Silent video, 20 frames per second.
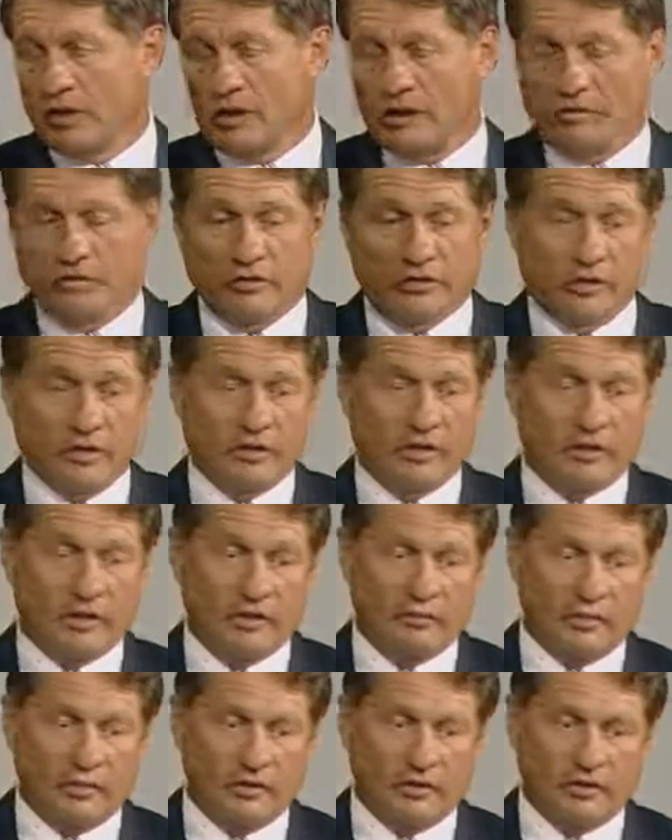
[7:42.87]
Is there an
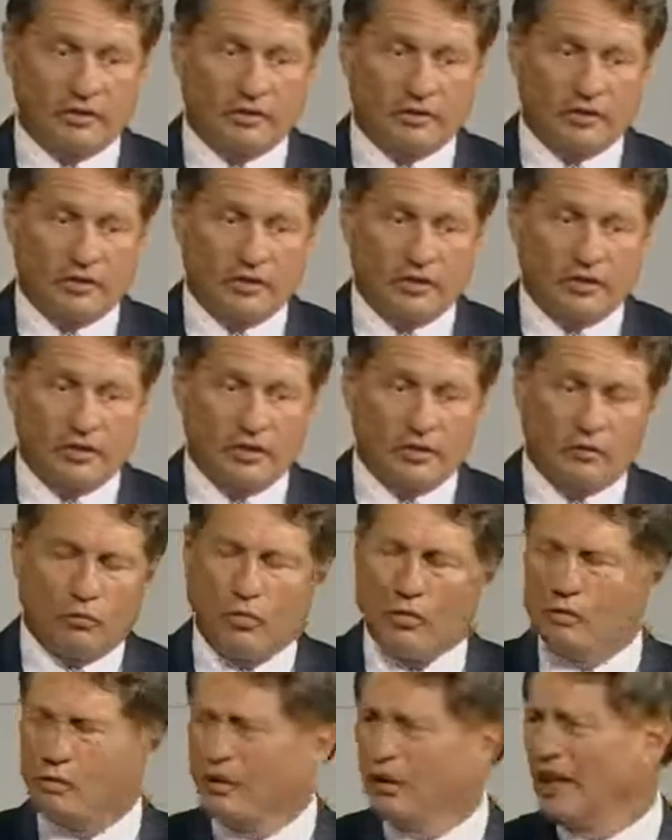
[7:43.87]
excipient?
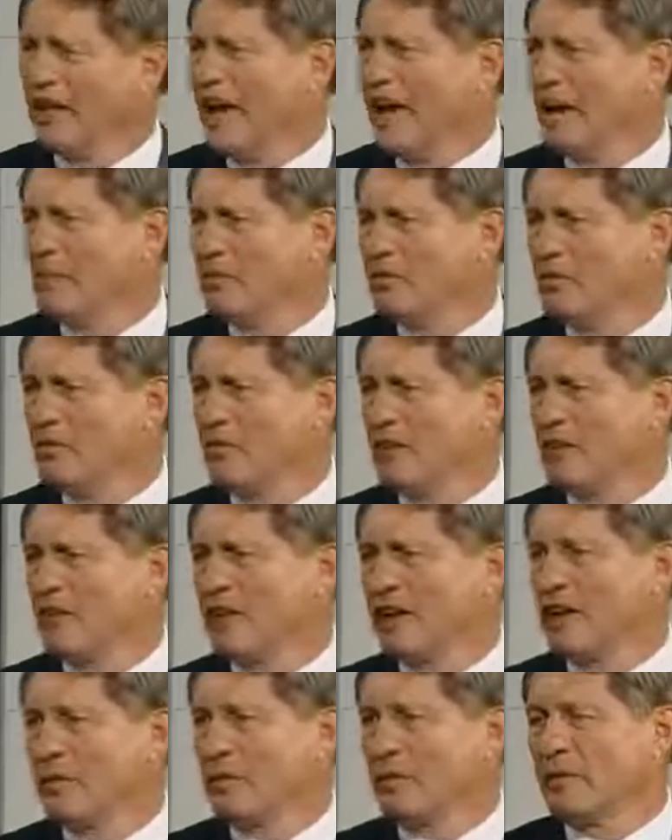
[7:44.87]
What really happens to the
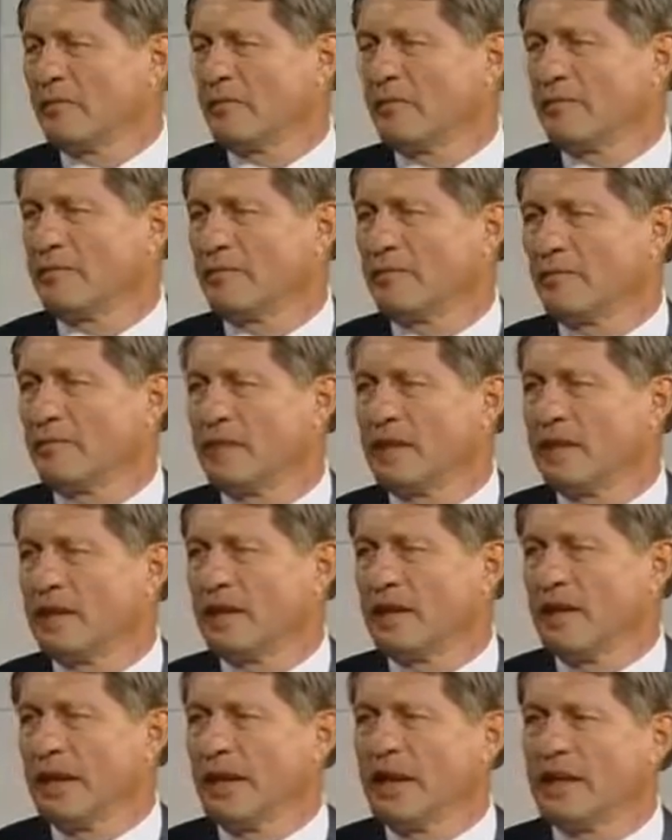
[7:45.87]
vitamin?
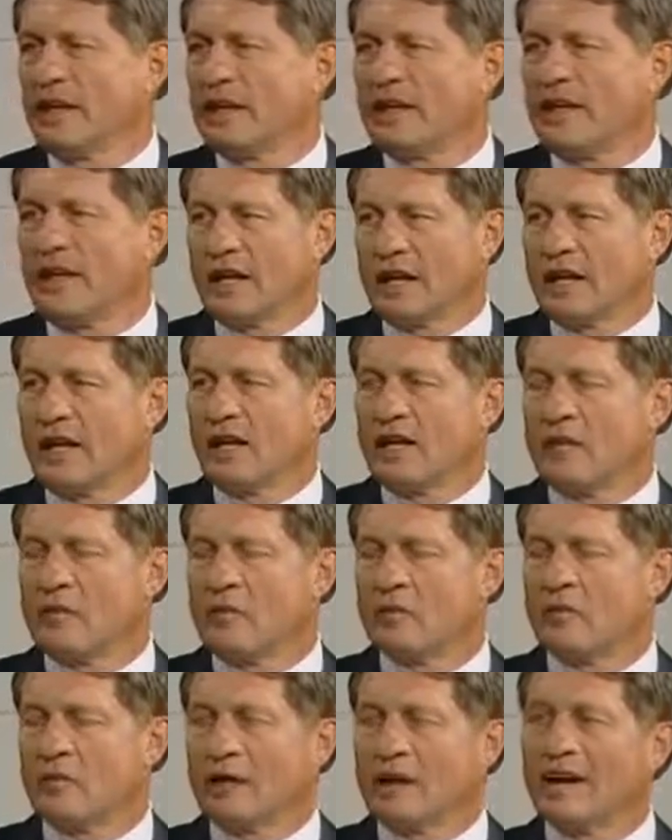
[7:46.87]
And
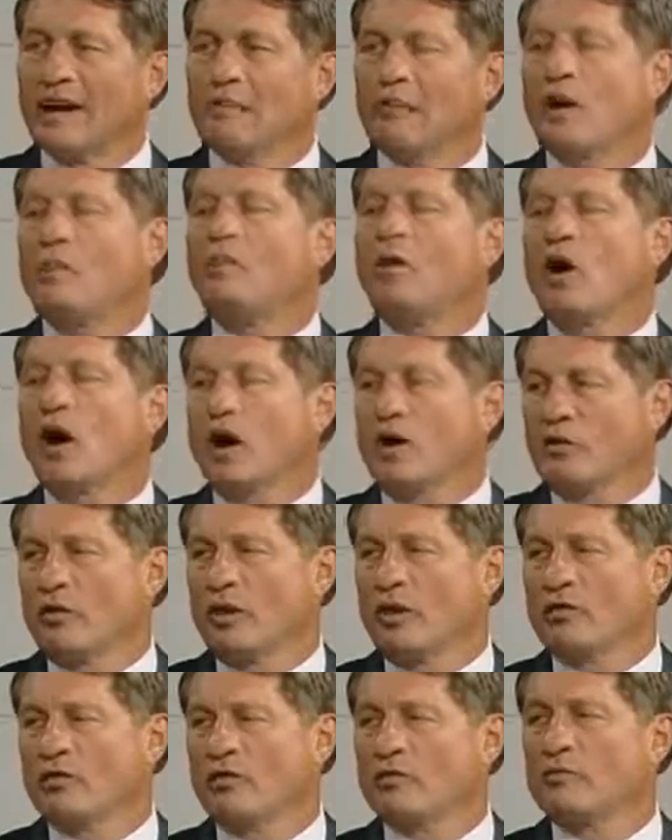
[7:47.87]
bringing up
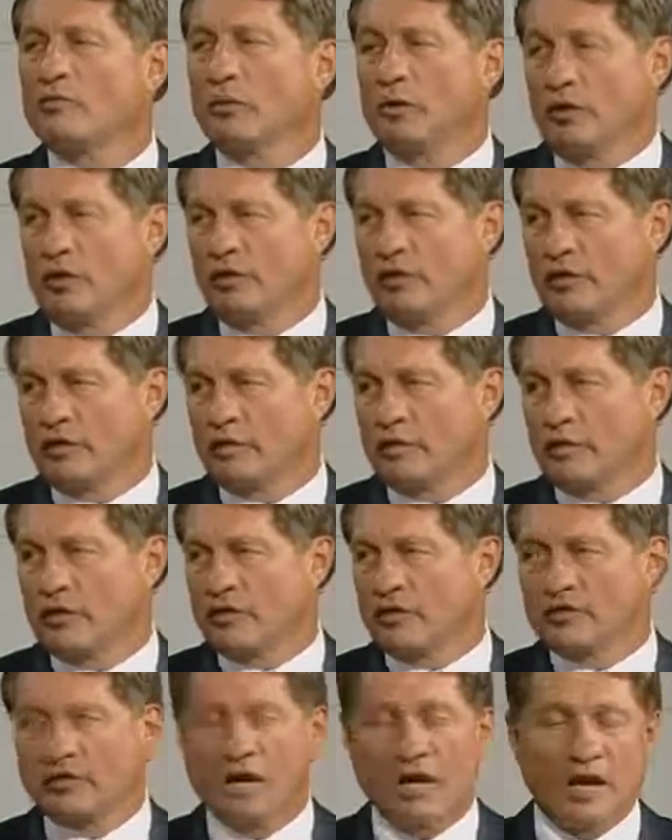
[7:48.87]
Hippocrates is perfect
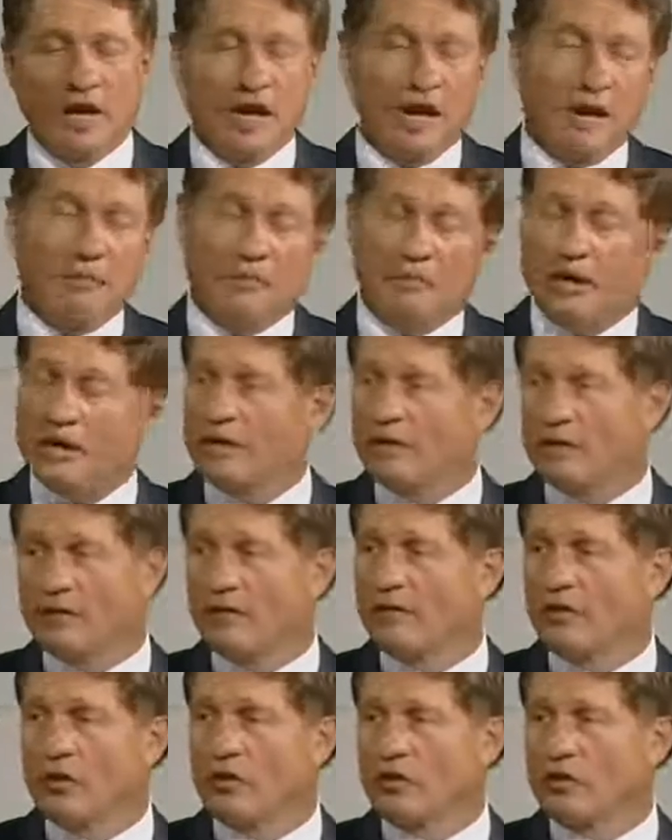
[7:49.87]
because many of
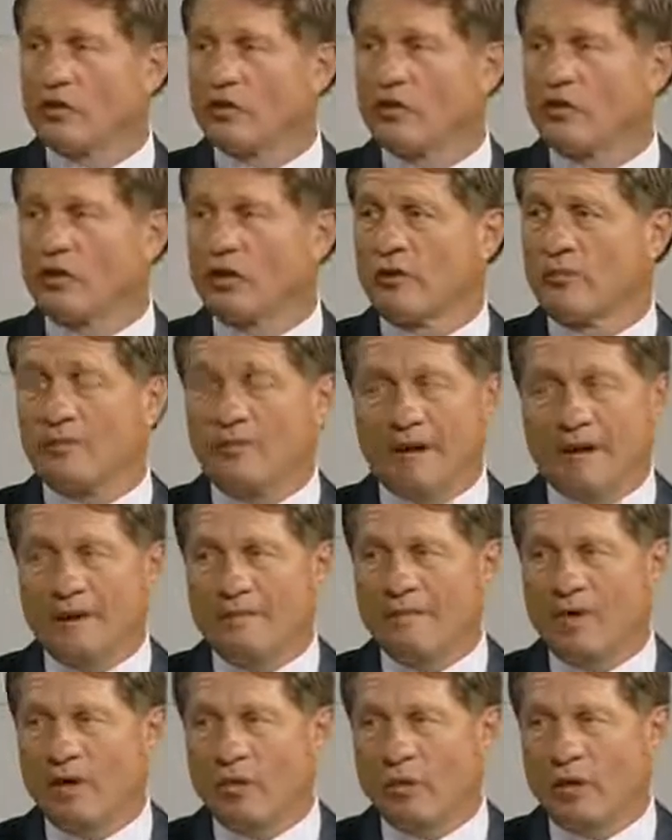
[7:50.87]
your viewers
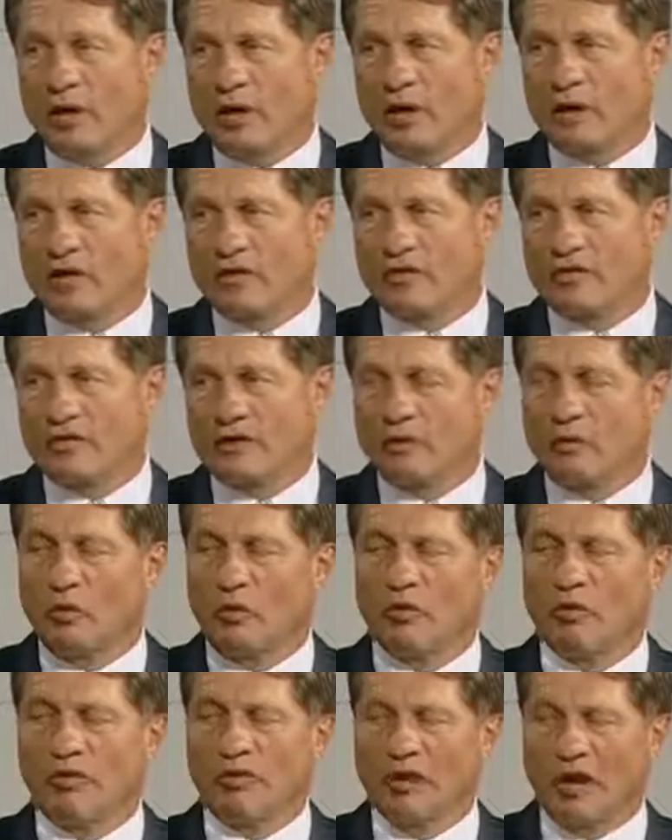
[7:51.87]
may be aware, some
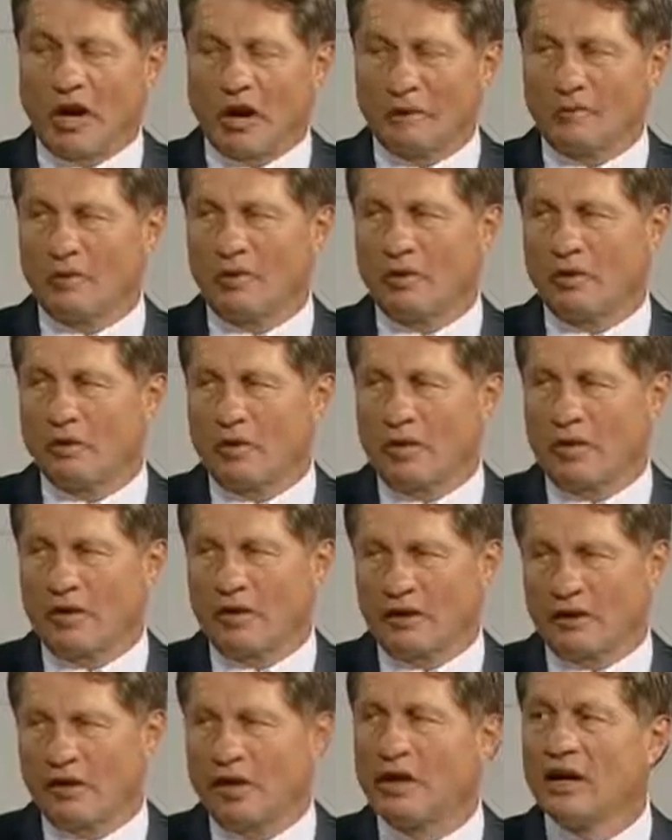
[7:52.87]
will not be
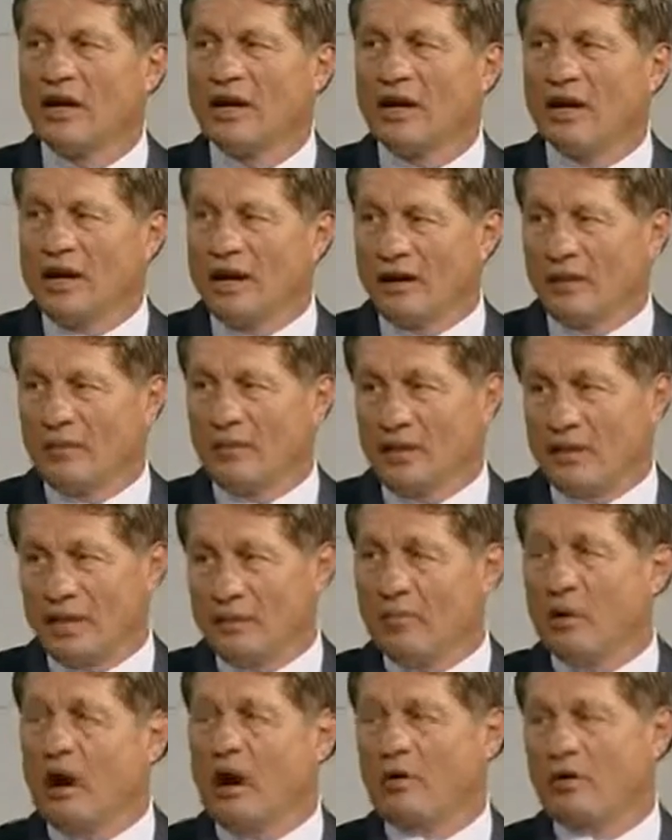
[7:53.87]
aware of the
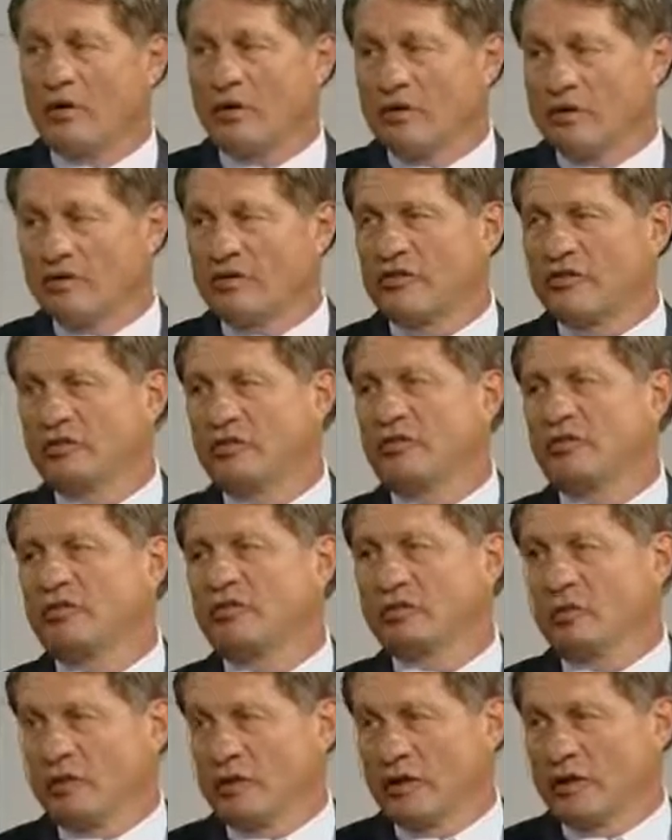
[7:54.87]
Hippocrates Institute in
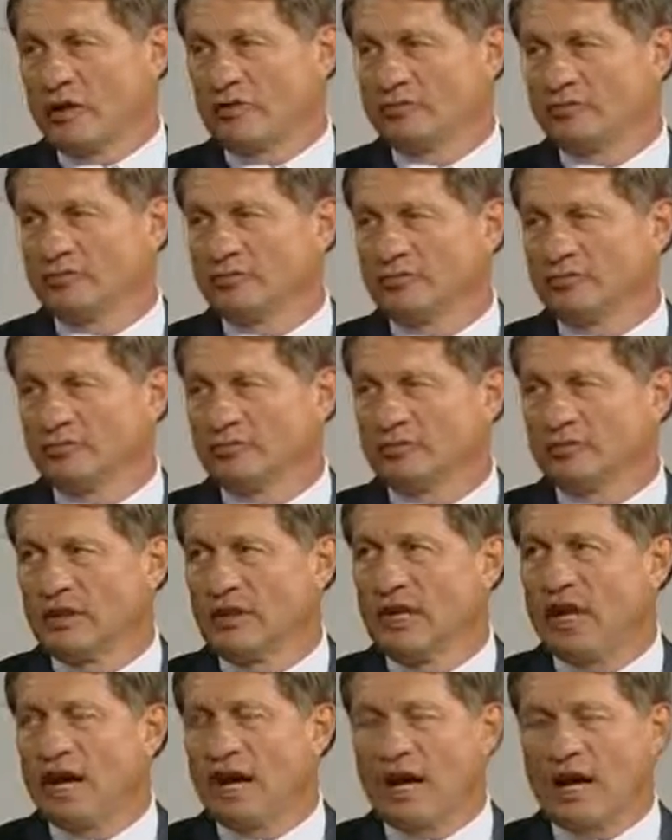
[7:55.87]
Florida. Mm-hmm.
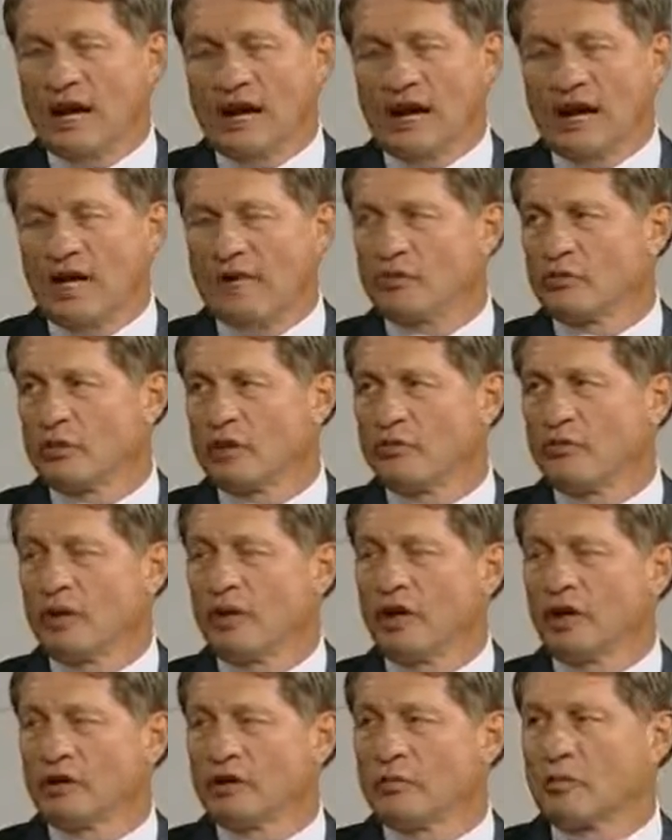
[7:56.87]
It's run by
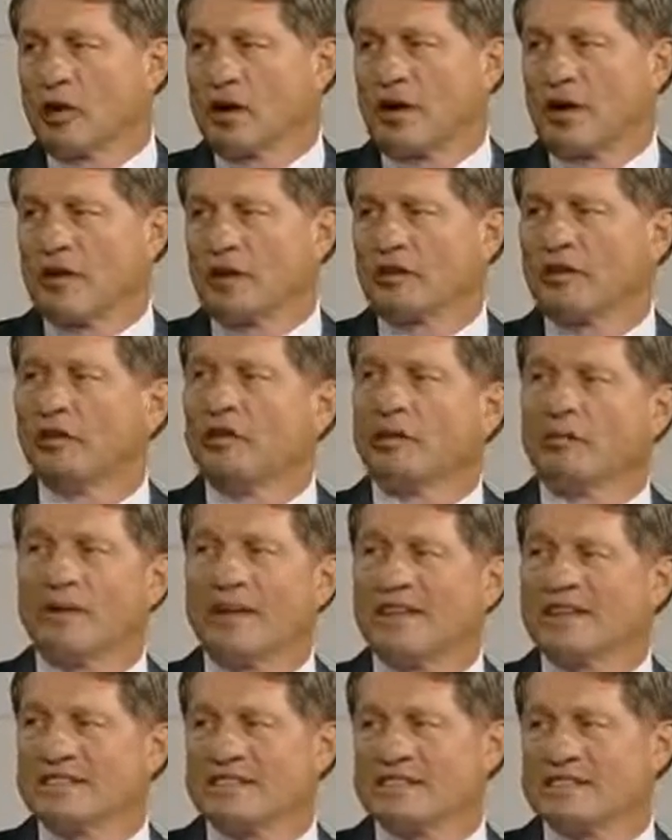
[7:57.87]
Dr. Brian
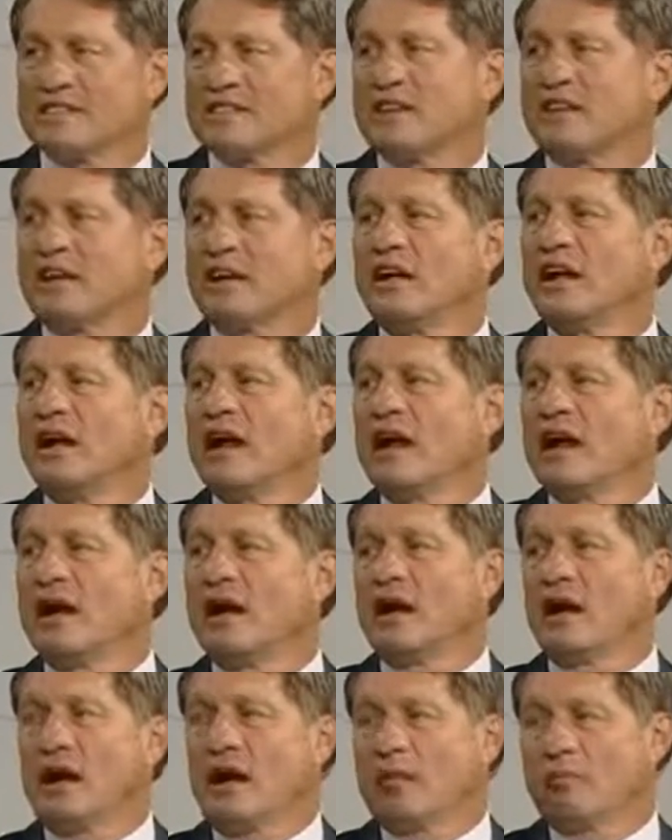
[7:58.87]
Clements,
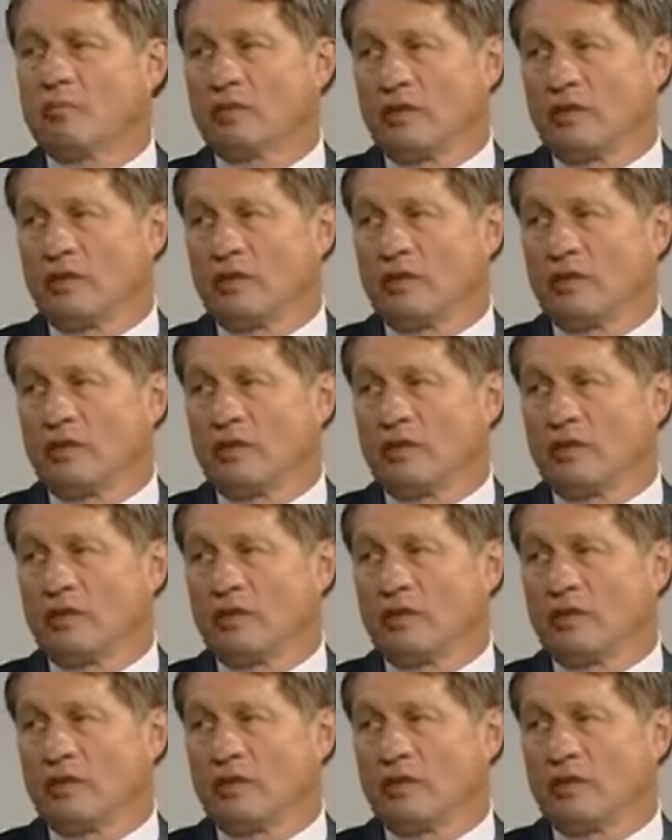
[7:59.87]
a